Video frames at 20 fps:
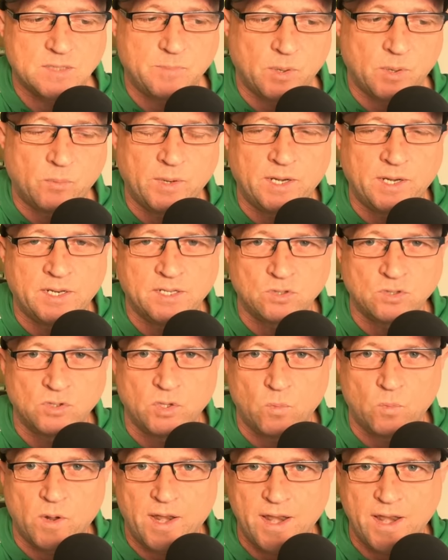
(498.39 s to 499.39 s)
But when it's
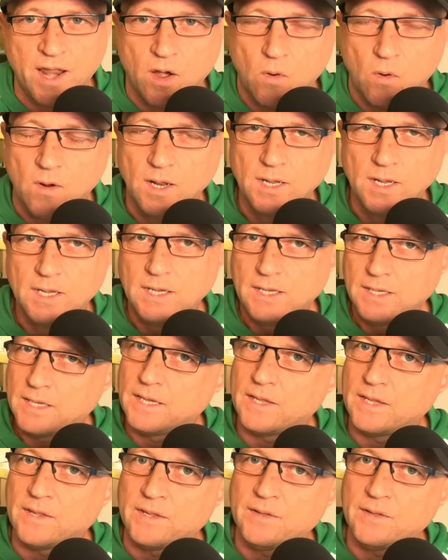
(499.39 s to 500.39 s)
only 1-0,
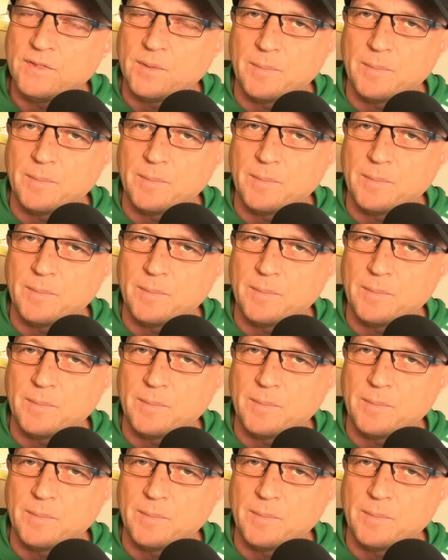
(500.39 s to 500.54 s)
the